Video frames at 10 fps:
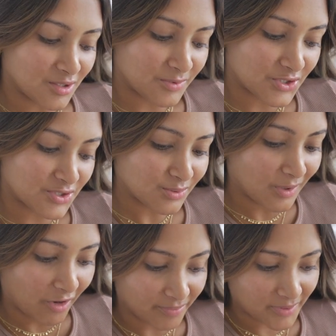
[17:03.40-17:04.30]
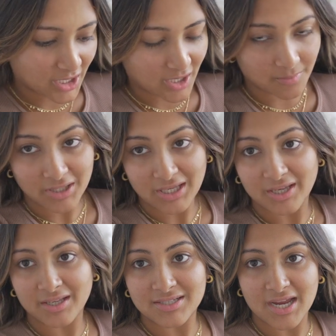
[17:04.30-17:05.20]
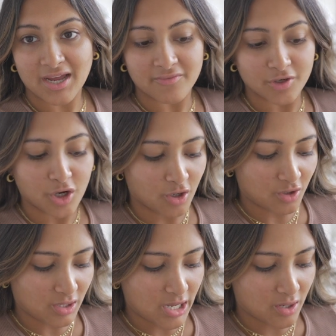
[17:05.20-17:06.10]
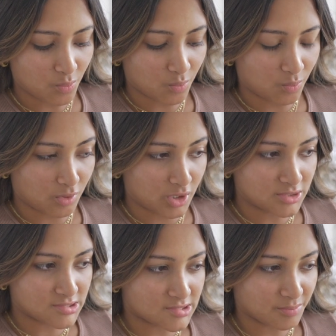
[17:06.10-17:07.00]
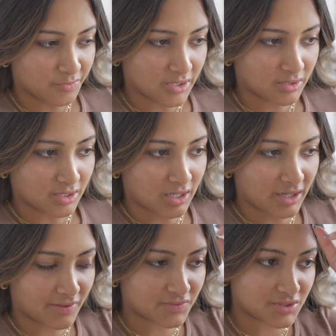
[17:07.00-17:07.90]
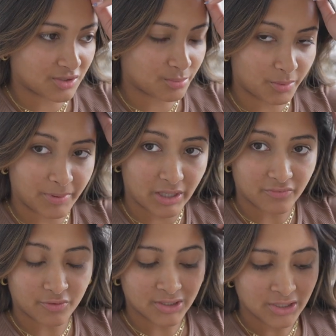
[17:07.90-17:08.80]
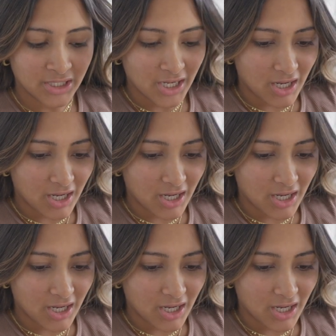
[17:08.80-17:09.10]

almost 12 p.m. and I have a call at 1 something that I have to prepare for.